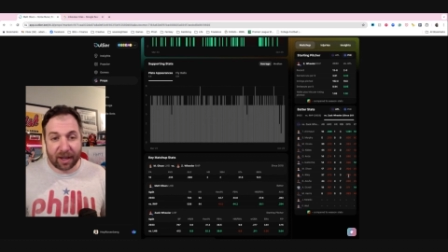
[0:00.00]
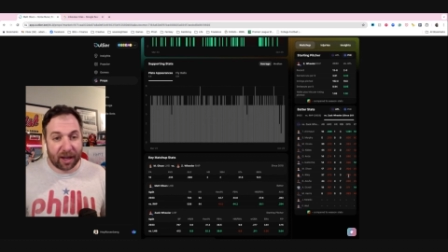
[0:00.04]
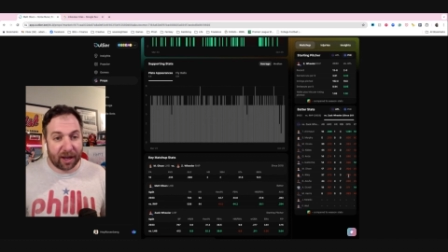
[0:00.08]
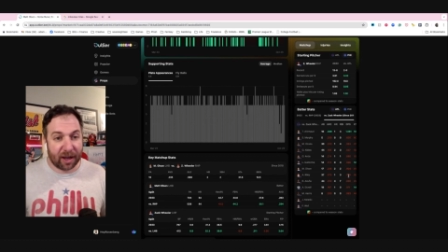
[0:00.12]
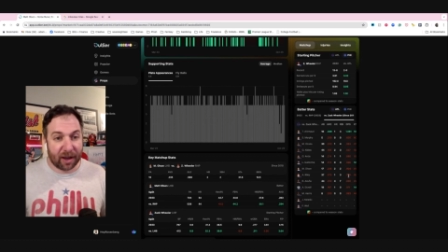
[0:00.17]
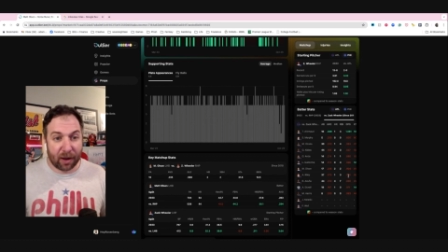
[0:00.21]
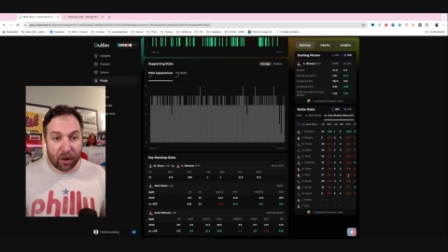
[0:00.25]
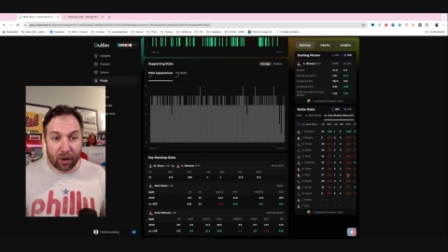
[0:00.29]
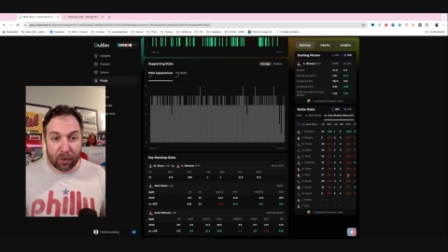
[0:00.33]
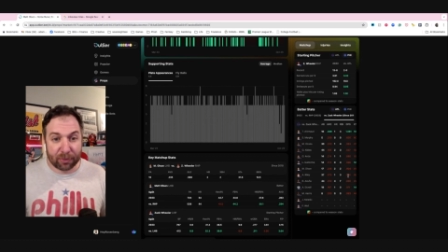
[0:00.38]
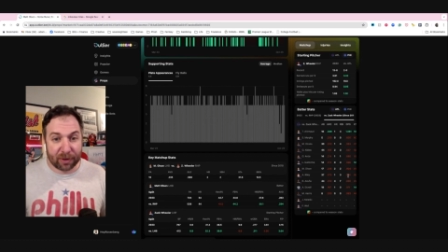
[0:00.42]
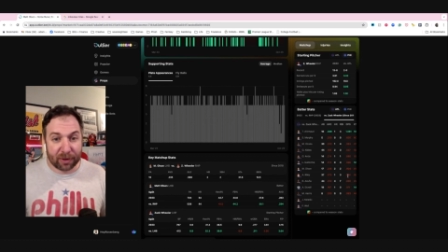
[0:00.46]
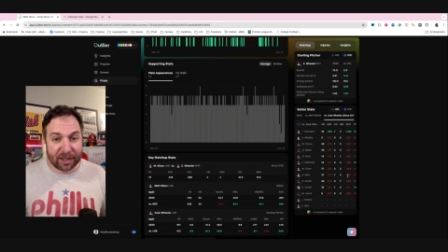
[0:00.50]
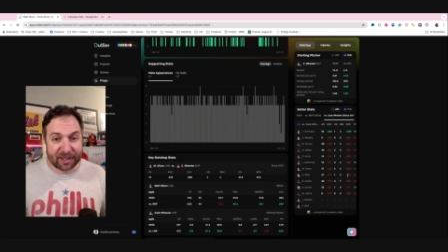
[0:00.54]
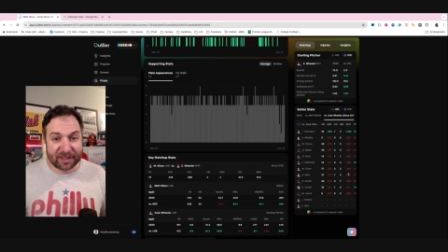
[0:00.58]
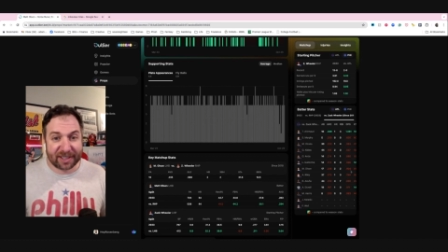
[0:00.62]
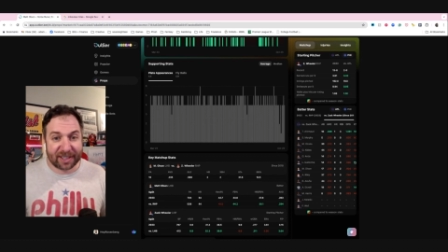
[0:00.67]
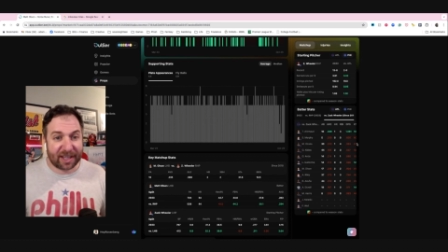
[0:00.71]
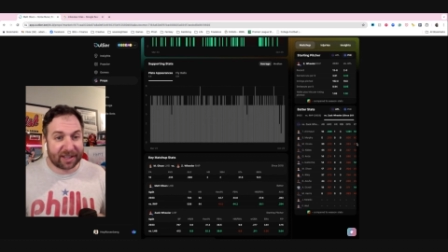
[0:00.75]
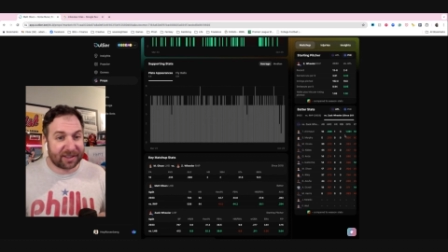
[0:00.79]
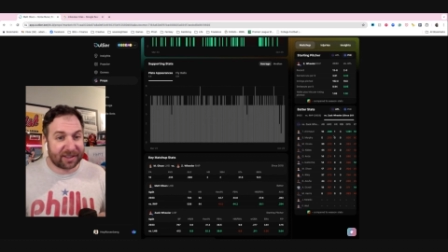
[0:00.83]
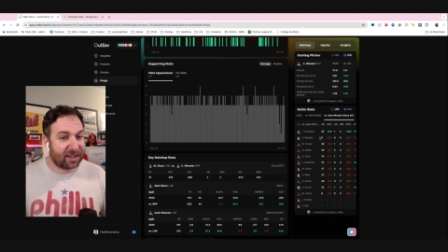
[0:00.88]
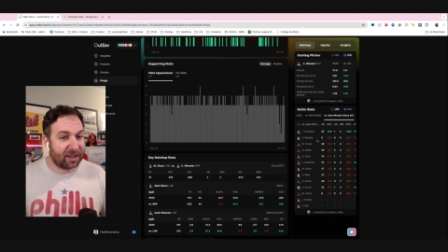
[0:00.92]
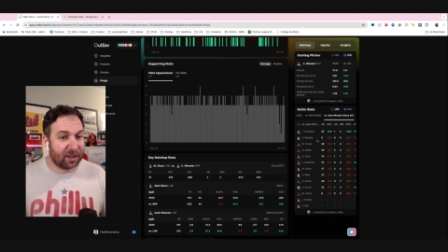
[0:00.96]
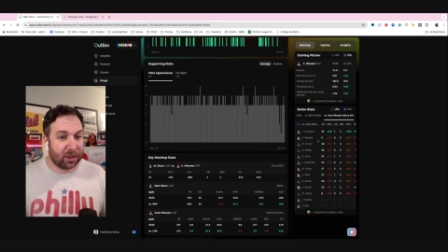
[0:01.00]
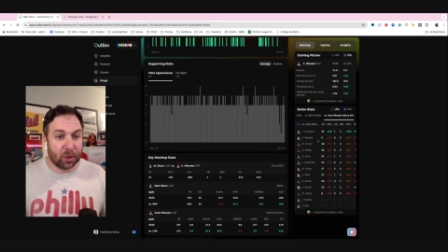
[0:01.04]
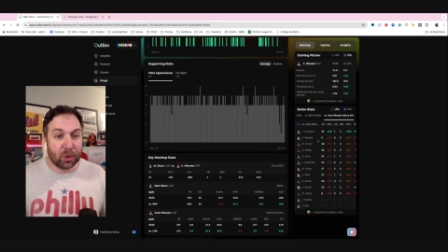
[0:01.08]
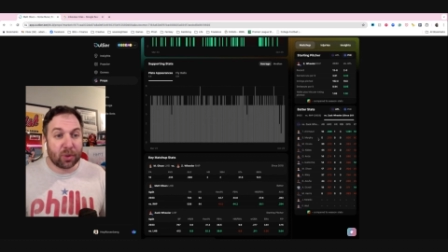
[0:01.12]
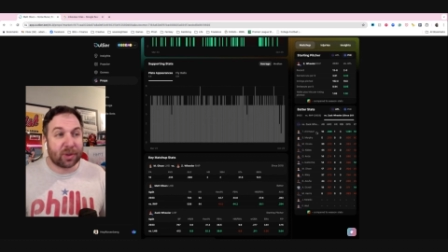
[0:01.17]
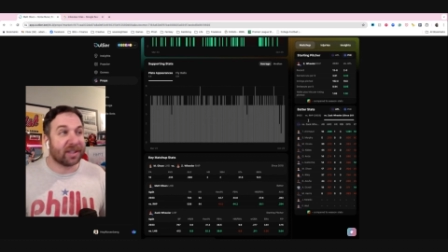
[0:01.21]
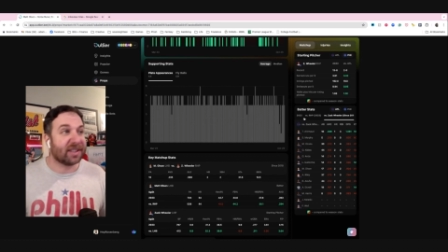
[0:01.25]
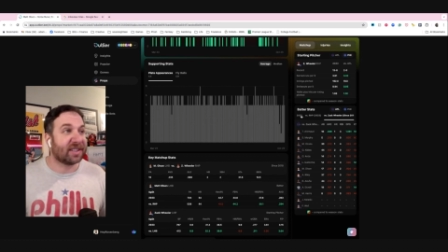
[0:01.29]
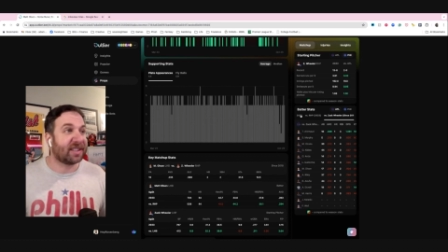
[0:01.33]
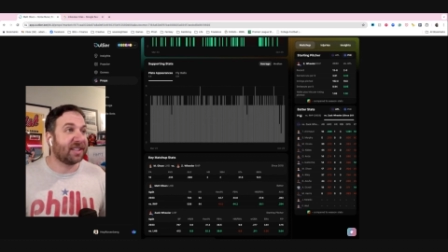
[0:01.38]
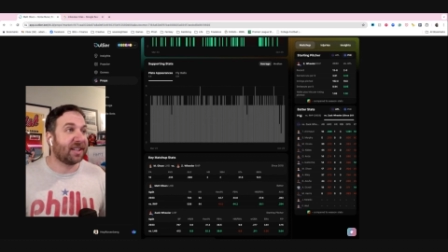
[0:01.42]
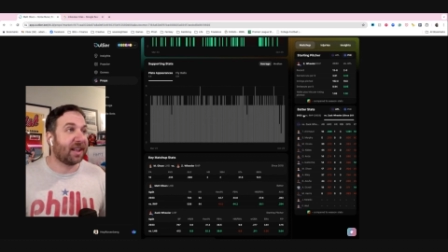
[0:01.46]
home runs against it?
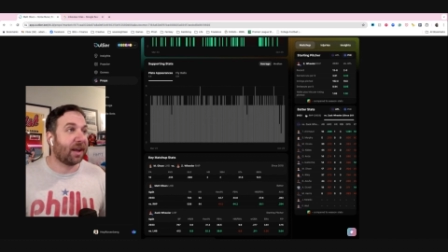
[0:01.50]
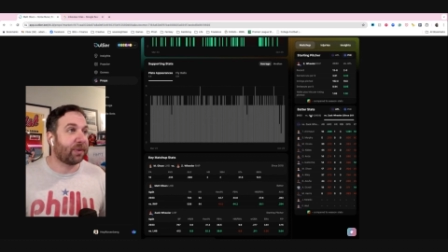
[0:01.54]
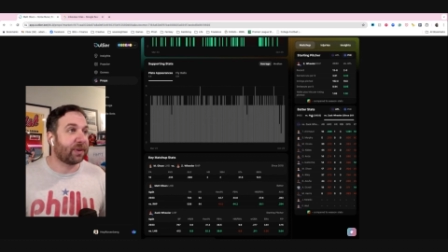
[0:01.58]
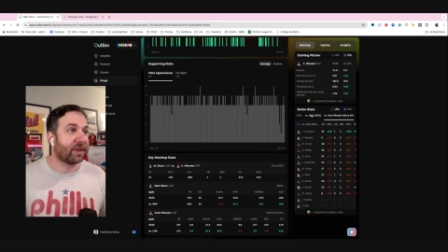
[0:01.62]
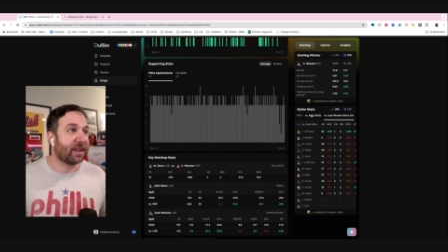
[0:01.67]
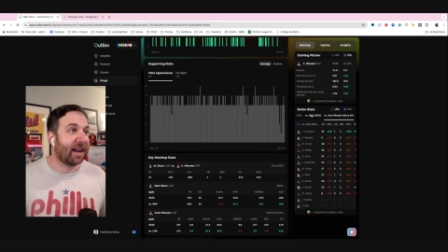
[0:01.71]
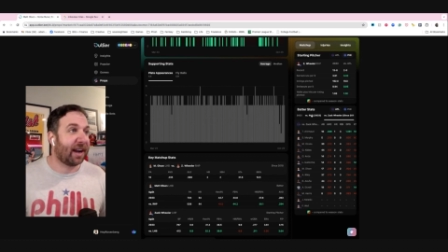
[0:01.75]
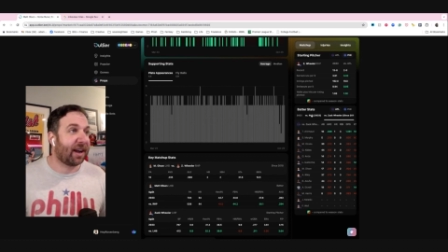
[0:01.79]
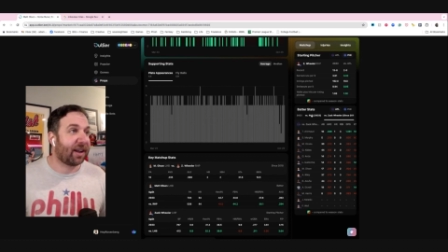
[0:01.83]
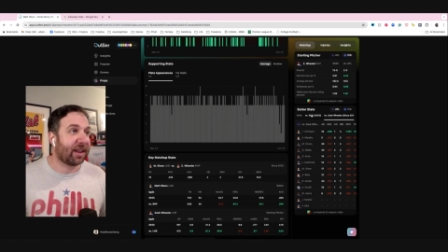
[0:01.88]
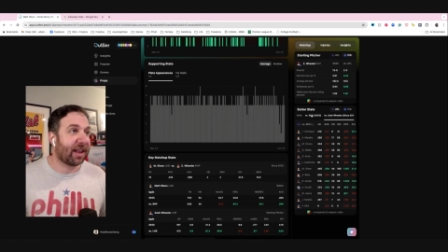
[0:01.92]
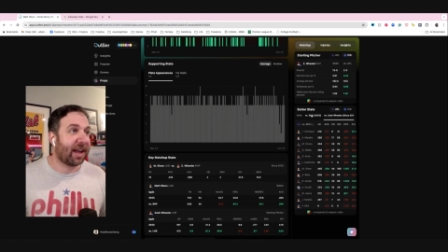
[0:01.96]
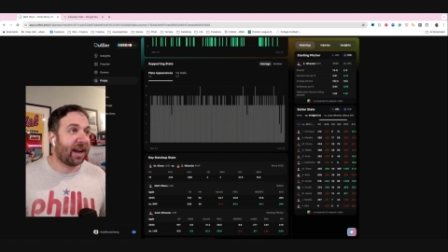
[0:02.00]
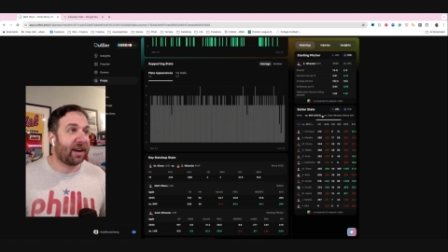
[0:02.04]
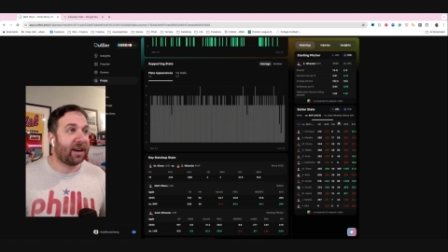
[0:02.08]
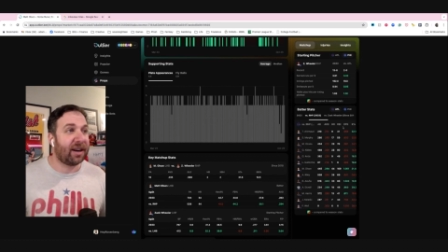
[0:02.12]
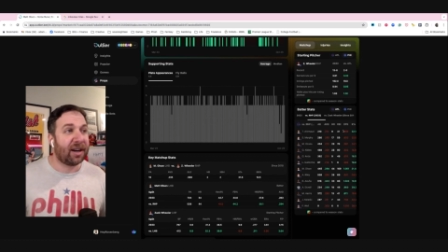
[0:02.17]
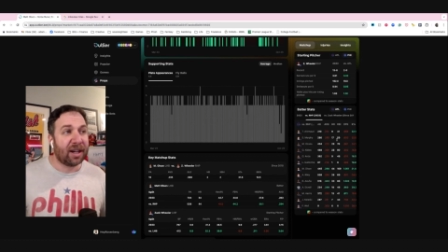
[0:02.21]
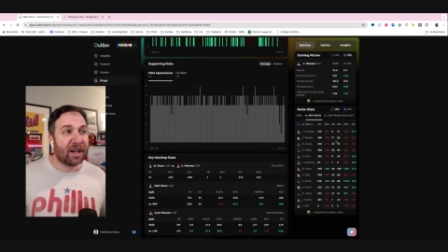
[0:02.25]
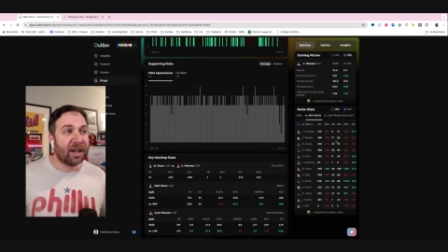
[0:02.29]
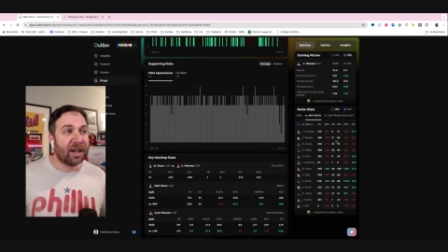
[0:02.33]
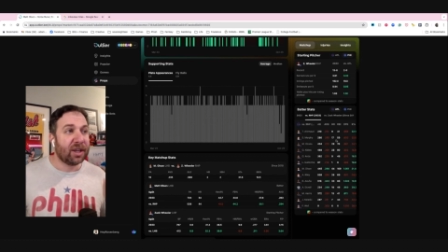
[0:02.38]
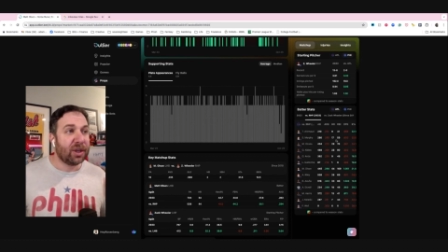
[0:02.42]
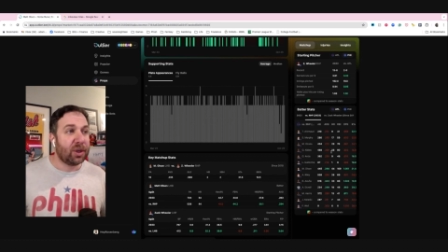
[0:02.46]
You can see that with an outlier.